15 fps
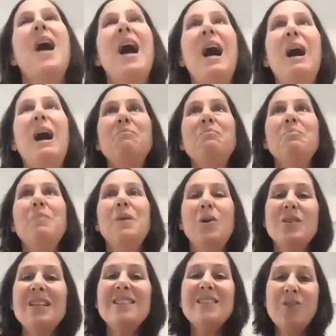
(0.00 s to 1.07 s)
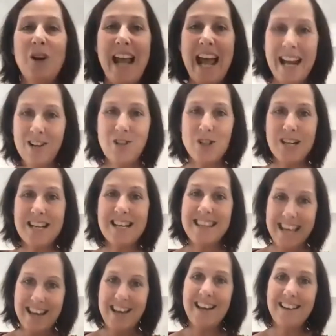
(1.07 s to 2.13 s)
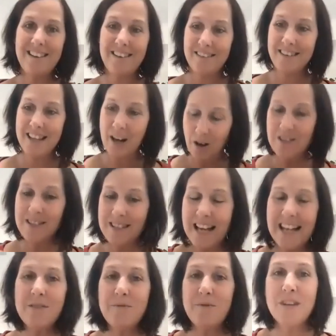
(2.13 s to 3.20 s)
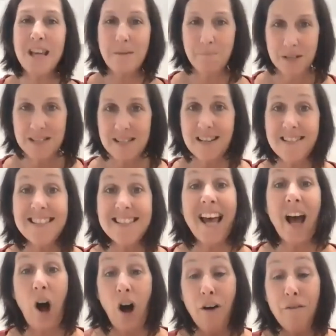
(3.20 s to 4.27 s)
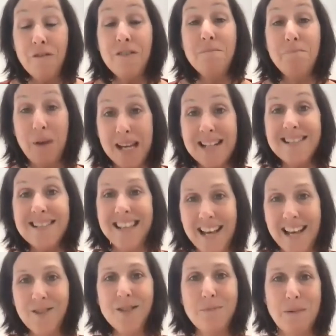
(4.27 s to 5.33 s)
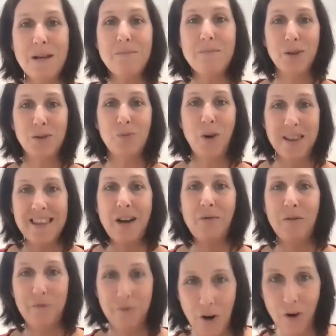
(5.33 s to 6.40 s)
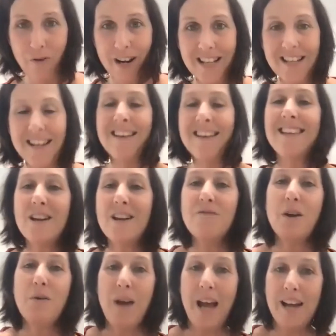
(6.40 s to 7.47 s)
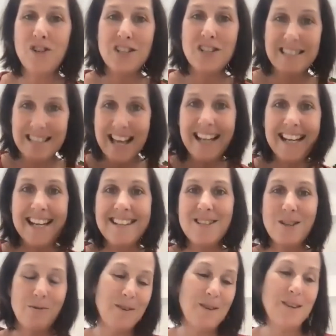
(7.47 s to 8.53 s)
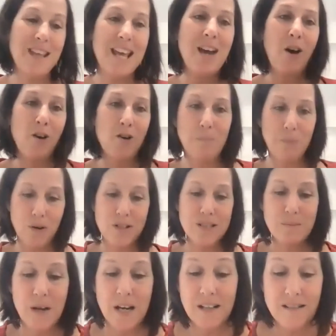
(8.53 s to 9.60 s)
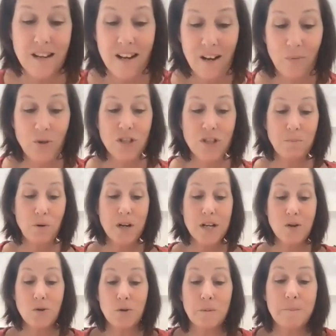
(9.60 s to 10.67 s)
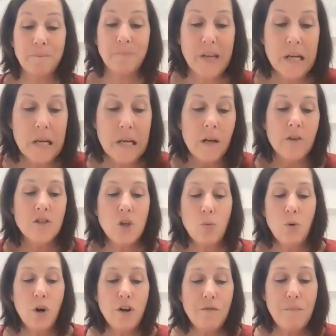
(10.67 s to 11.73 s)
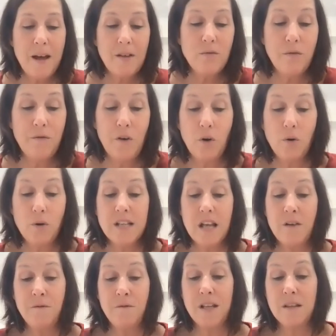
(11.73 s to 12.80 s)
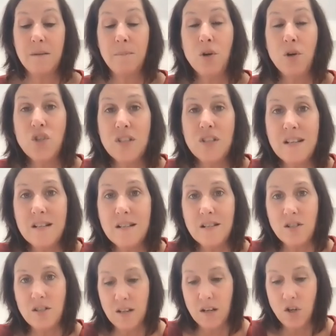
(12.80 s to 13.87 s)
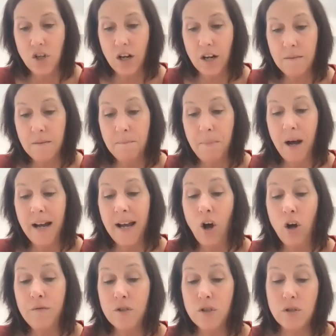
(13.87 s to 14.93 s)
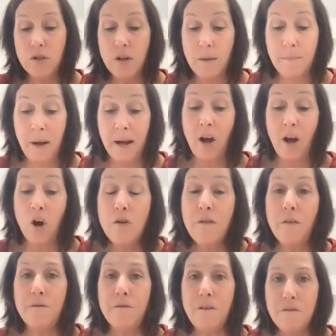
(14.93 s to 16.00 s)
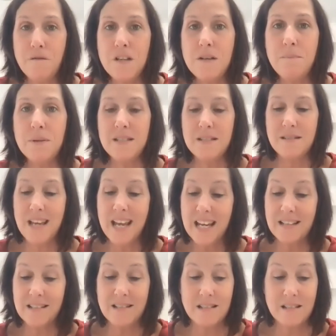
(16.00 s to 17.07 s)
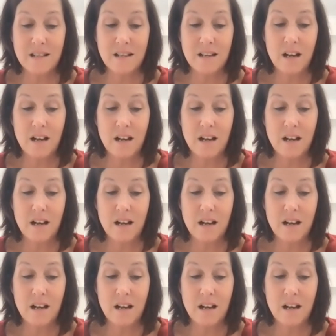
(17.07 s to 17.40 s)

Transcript: because it's not actually they're not selling for their business, they're often better salespeople when they're referring than if they were actually selling to their own prospect, which is pretty cool. So word of mouth referrals affect the purchasing decision by over 50%.